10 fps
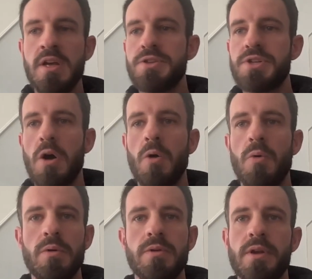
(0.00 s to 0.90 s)

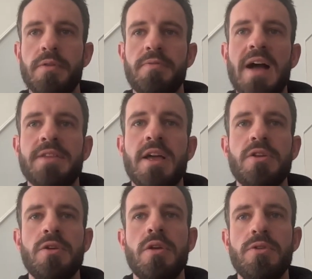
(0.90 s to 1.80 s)
So, the fact that
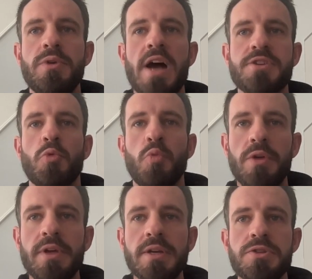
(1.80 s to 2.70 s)
you guys are
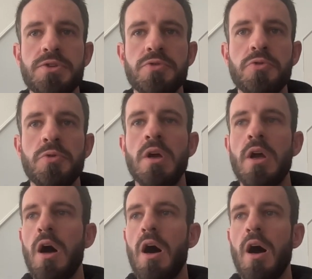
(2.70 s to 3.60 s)
willing to
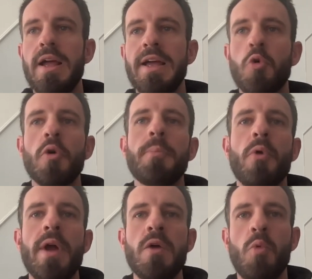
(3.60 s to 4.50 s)

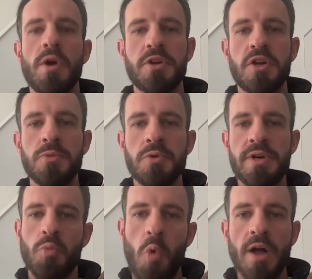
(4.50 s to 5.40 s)
incorporate what the
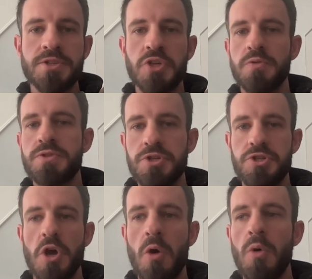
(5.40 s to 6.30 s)
community wants goes to
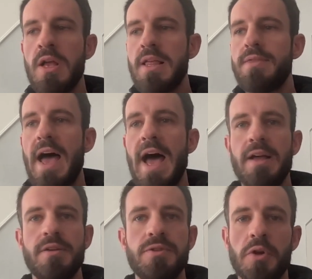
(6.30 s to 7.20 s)
show
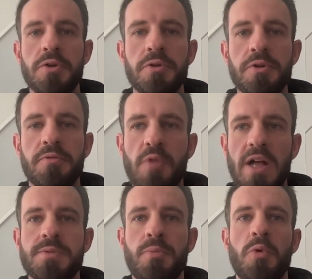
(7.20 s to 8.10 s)
that you're
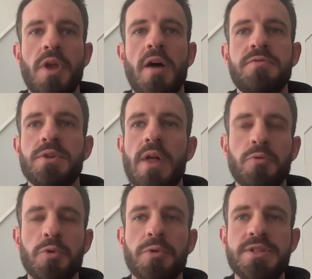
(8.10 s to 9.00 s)
flexible enough to like
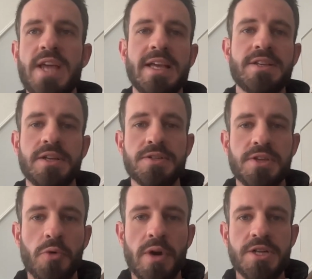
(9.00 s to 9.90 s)
really take into
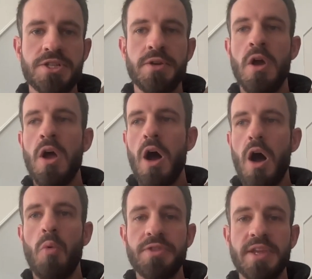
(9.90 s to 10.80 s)
consideration
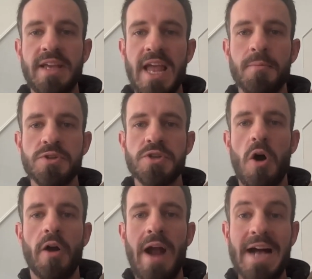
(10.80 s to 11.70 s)
what the gamers
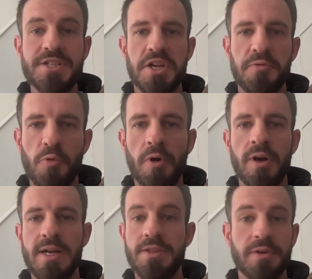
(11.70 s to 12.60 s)
are asking for
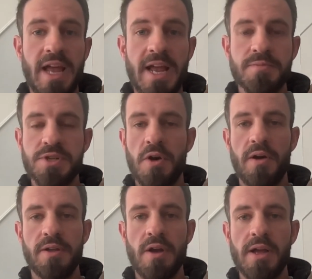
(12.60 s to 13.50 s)
in their game. So
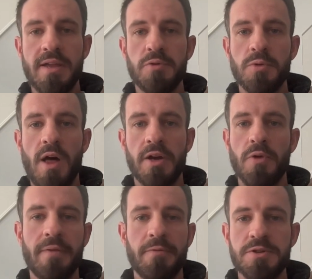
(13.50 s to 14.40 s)
I give you a lot of
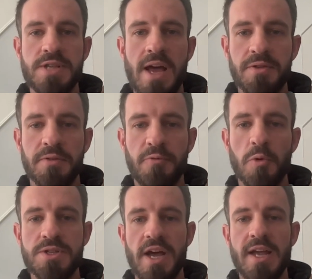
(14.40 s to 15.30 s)
credit for just having the
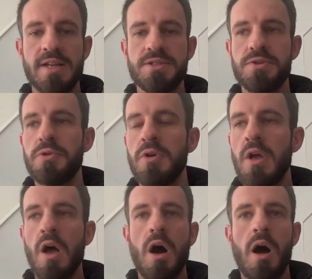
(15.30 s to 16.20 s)
foresight into
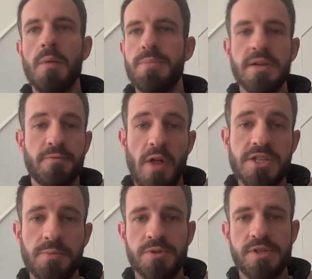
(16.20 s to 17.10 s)
being
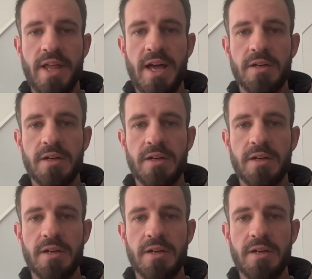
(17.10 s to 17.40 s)
flexible to that.